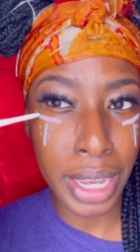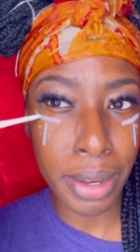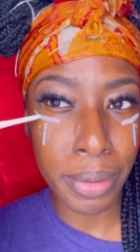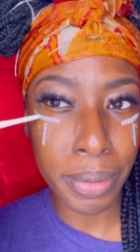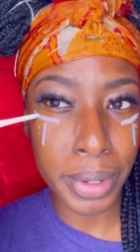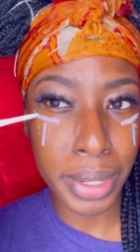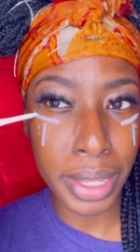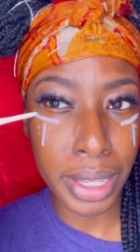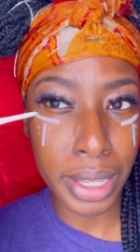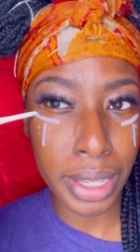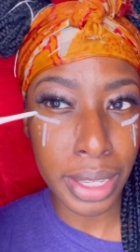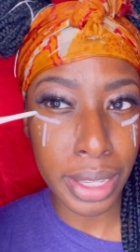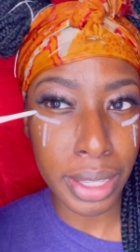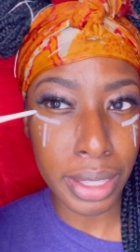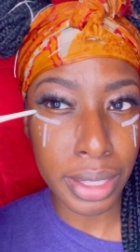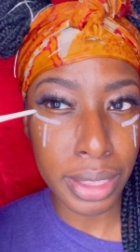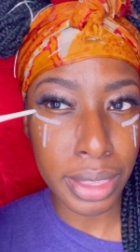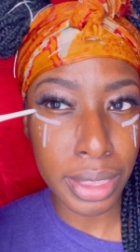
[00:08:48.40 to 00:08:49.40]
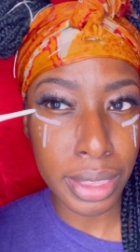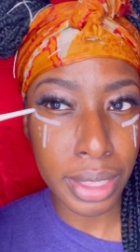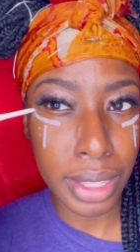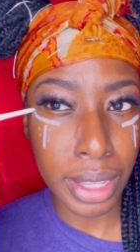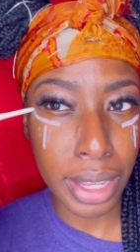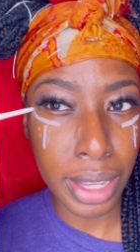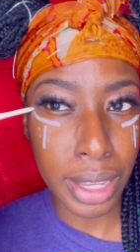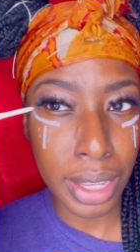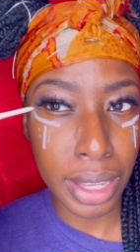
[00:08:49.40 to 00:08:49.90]

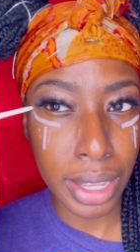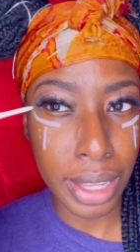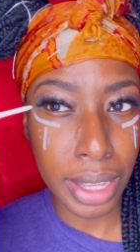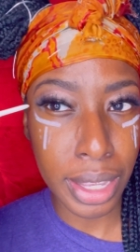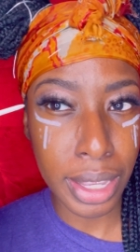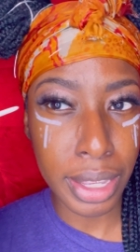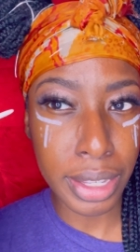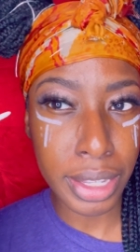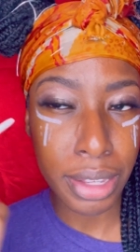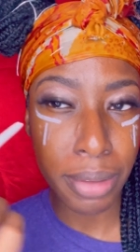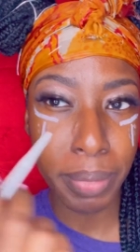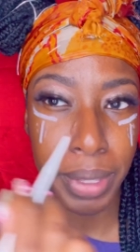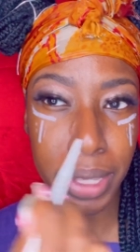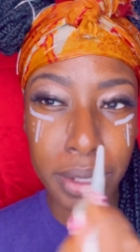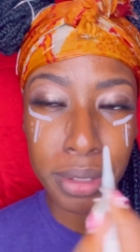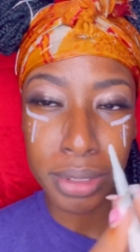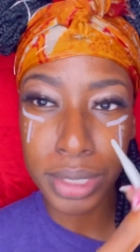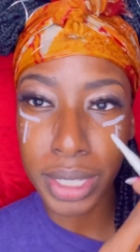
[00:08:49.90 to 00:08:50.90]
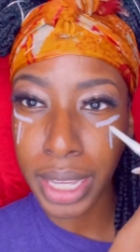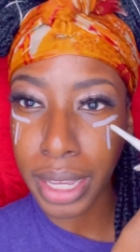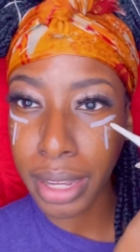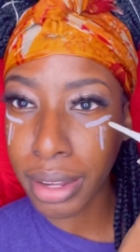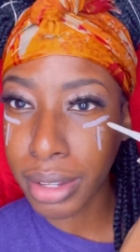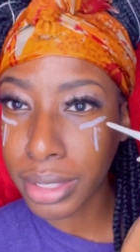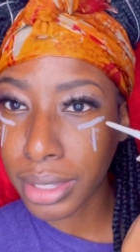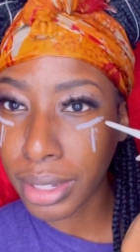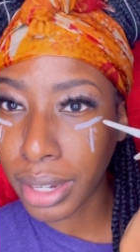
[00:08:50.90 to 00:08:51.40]
with Camille's
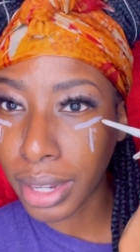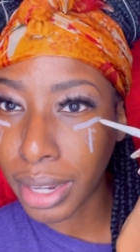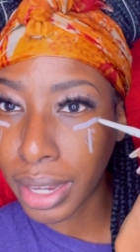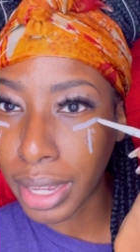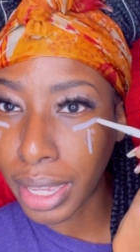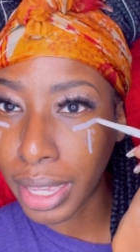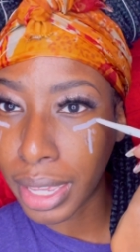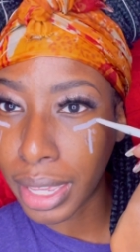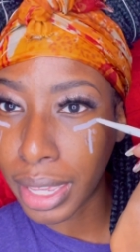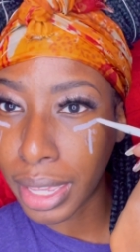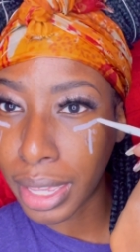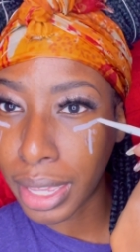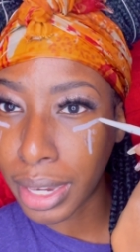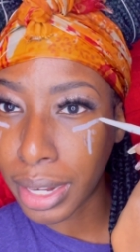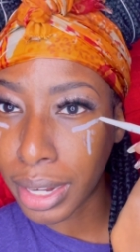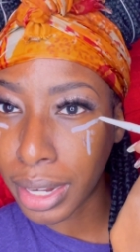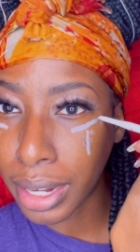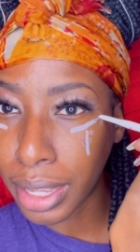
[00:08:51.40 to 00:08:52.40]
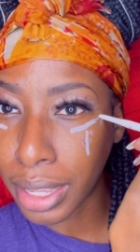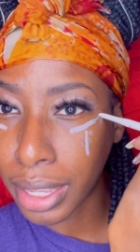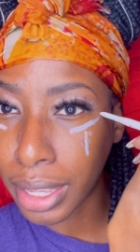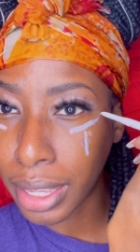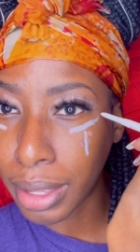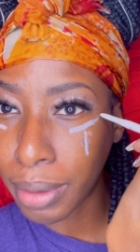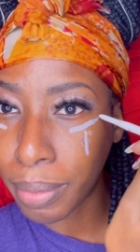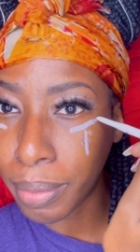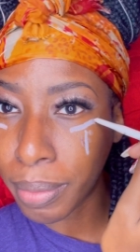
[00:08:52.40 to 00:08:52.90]
character and
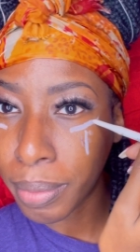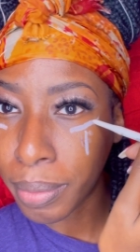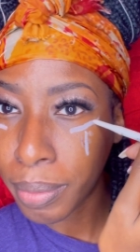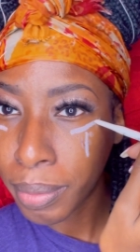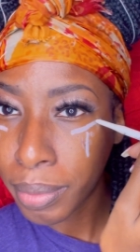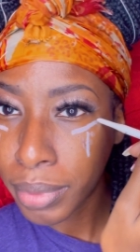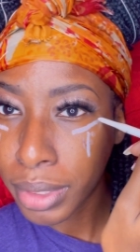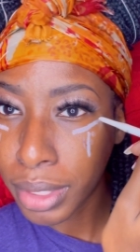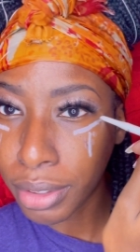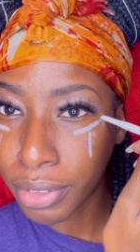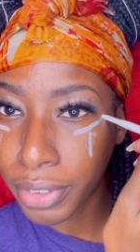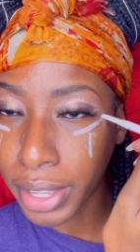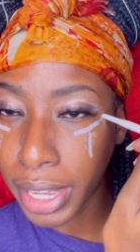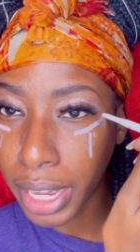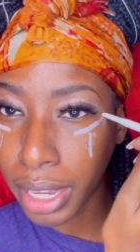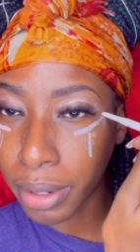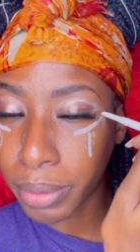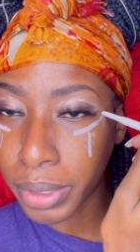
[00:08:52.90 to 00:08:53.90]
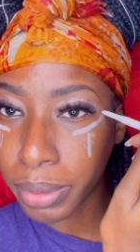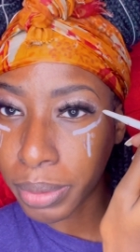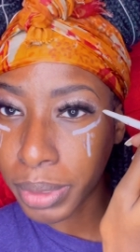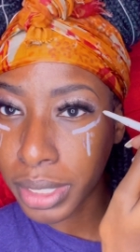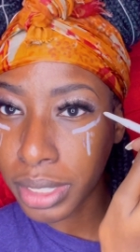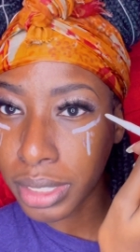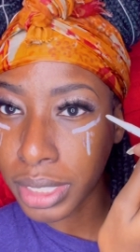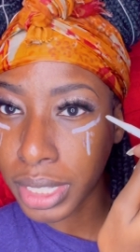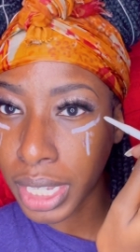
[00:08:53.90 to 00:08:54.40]
the fine one,
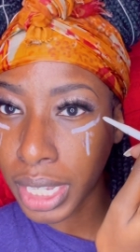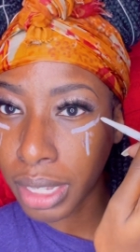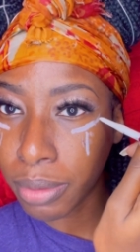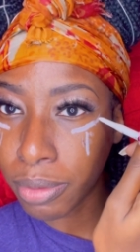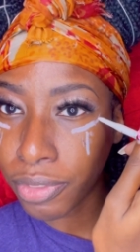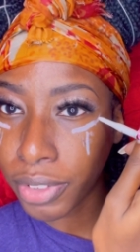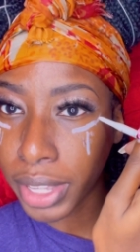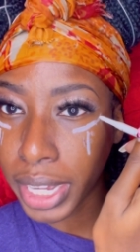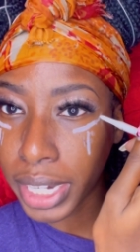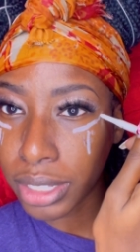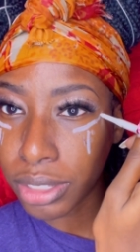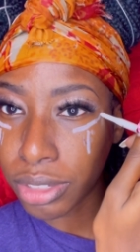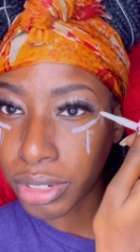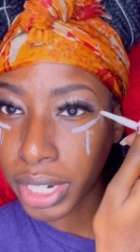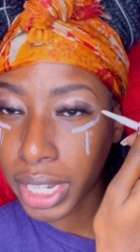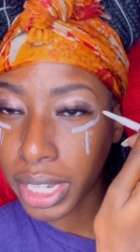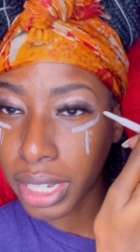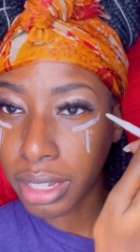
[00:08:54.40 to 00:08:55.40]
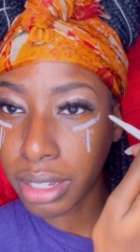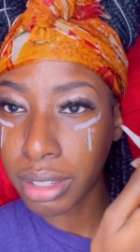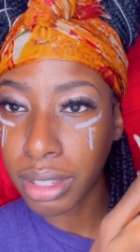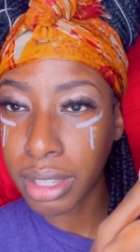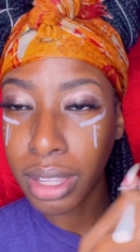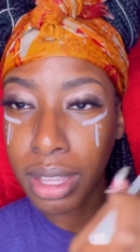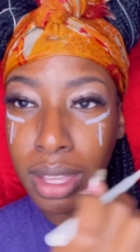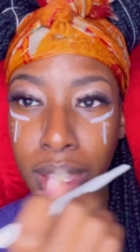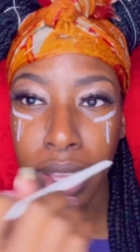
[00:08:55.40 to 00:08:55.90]
what's his name? Fine Drake,
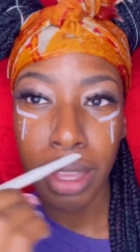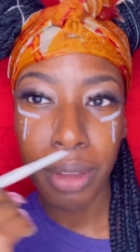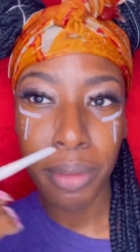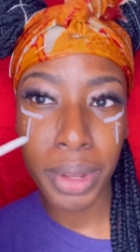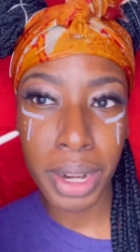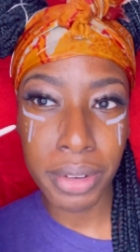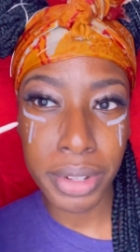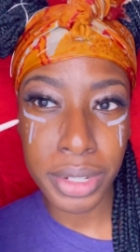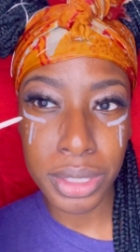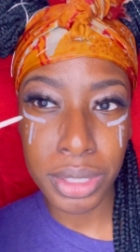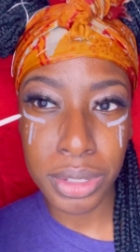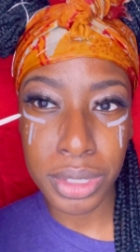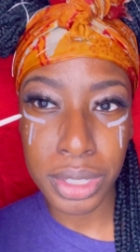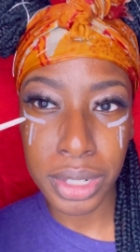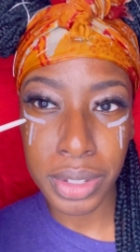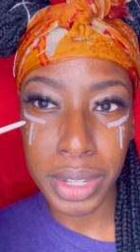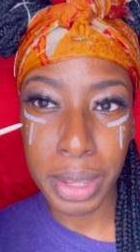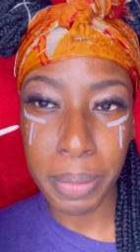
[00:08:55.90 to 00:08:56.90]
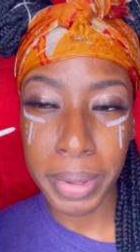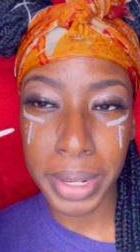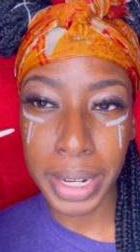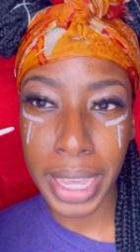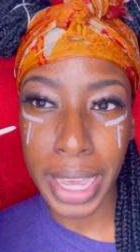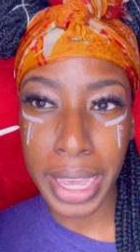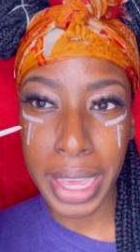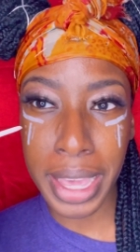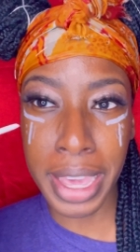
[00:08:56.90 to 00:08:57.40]
whatever he's supposed to be. But
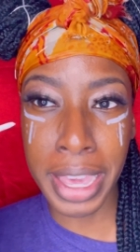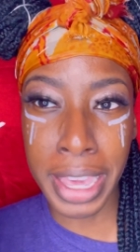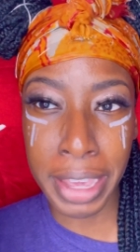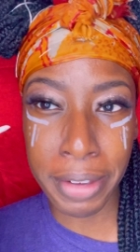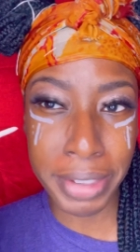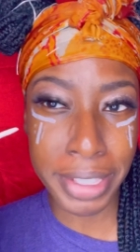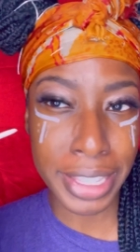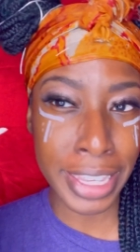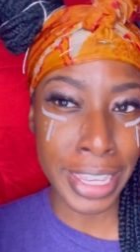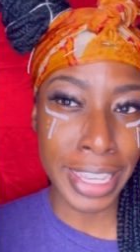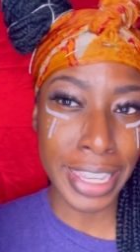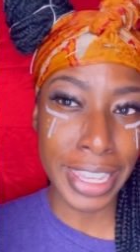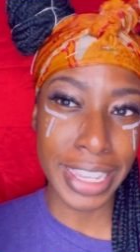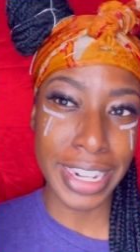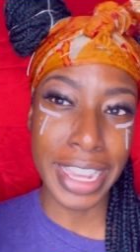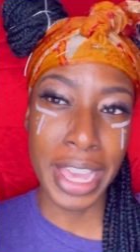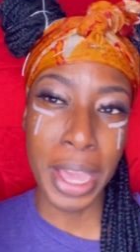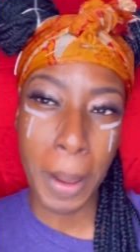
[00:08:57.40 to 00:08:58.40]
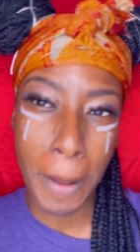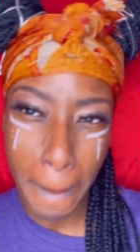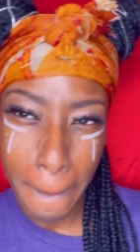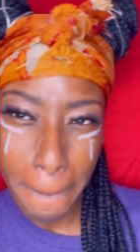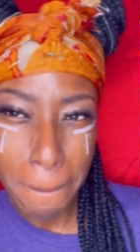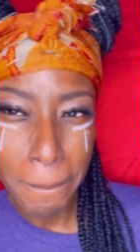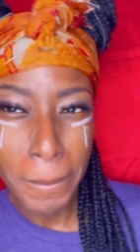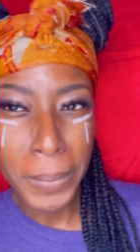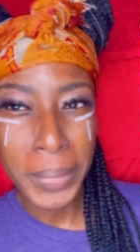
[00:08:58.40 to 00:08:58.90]
like with Ian,
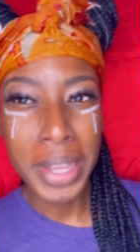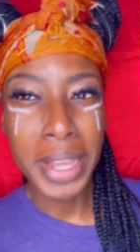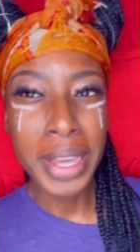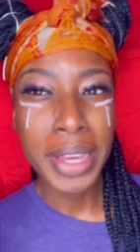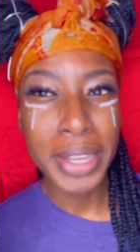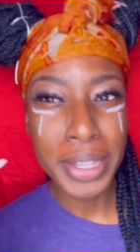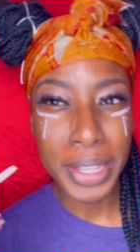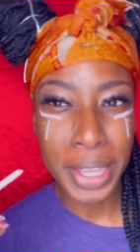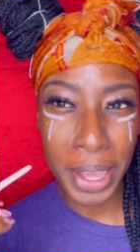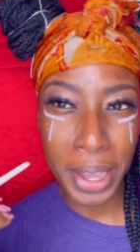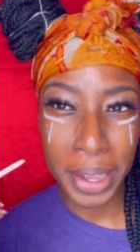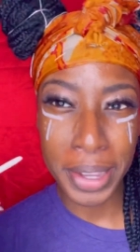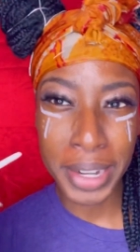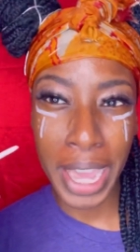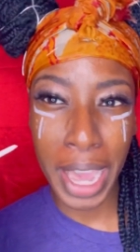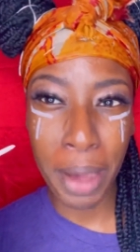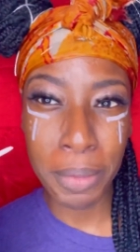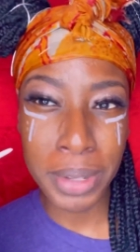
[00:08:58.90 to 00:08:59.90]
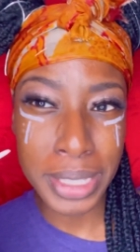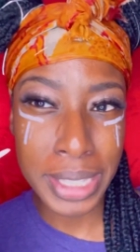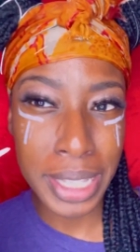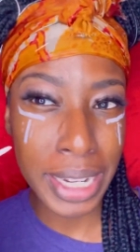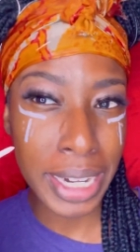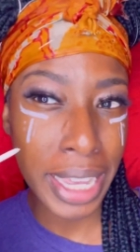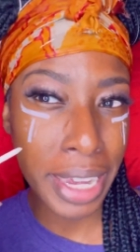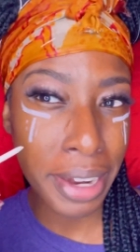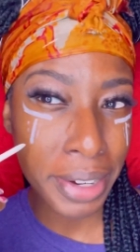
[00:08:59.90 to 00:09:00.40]
yo, that was
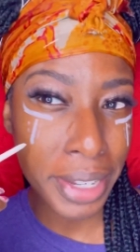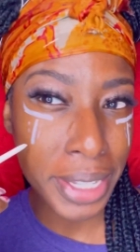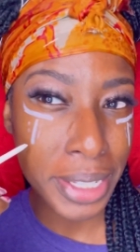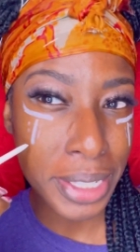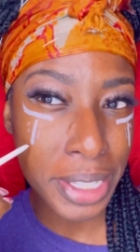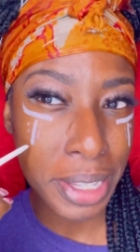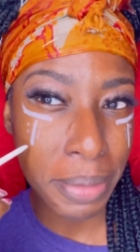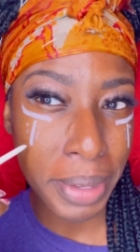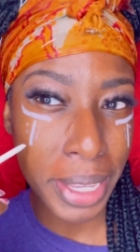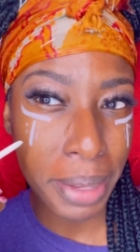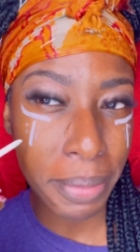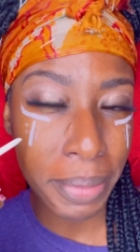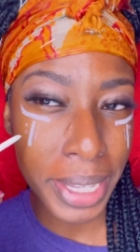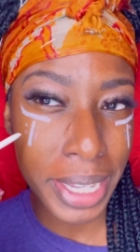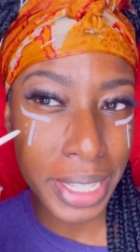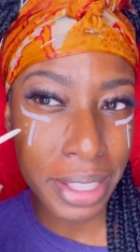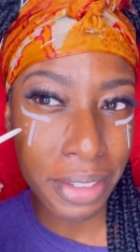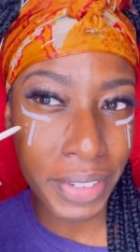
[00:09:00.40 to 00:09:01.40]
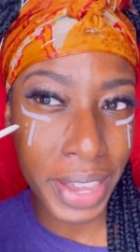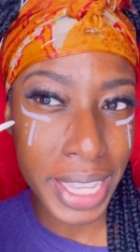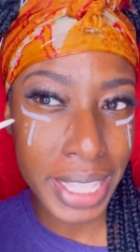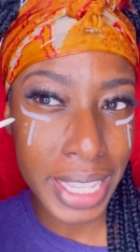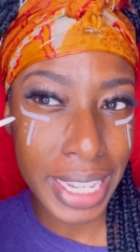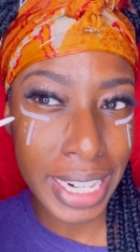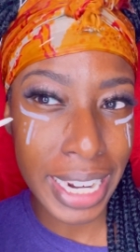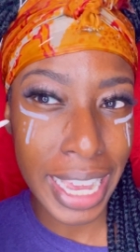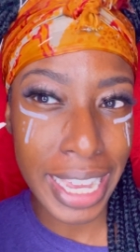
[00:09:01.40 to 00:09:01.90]
hilarious to me because the fact
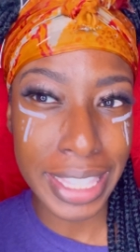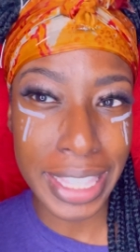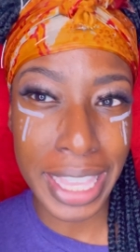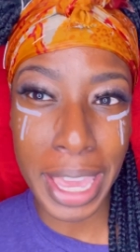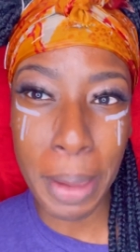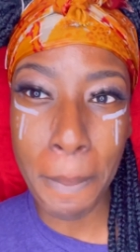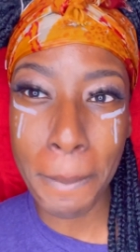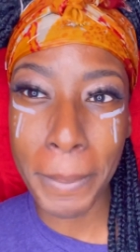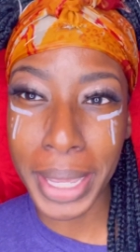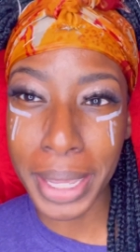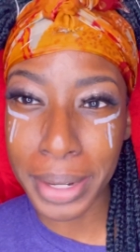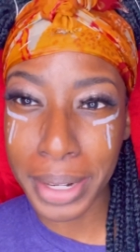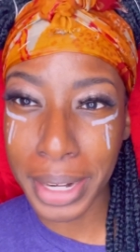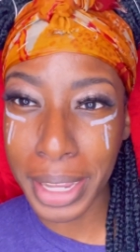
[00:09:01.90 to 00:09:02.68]
that, like, they billed